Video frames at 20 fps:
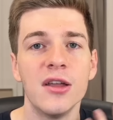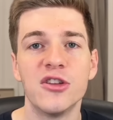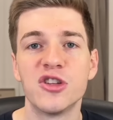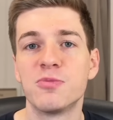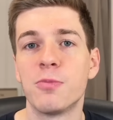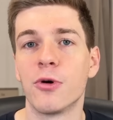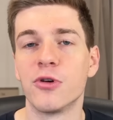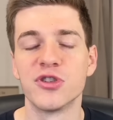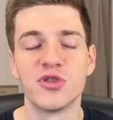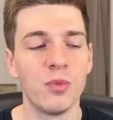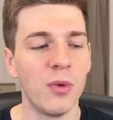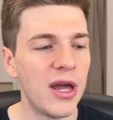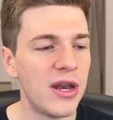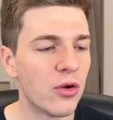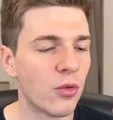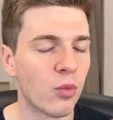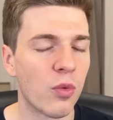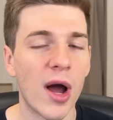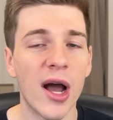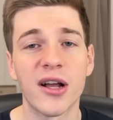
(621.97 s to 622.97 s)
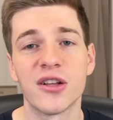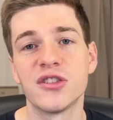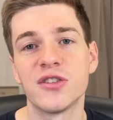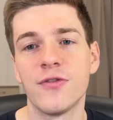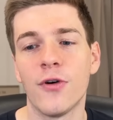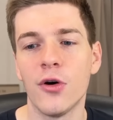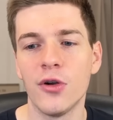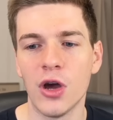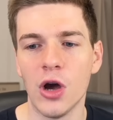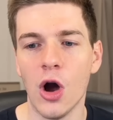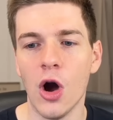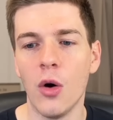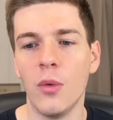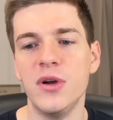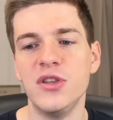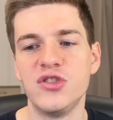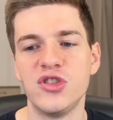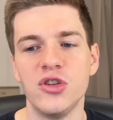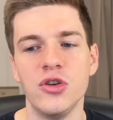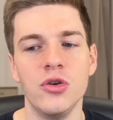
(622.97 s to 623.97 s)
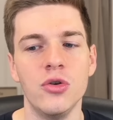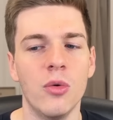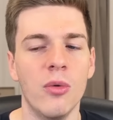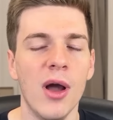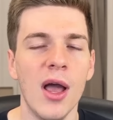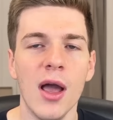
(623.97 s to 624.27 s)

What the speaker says: The Spurs win, Rockets fall to 0-2.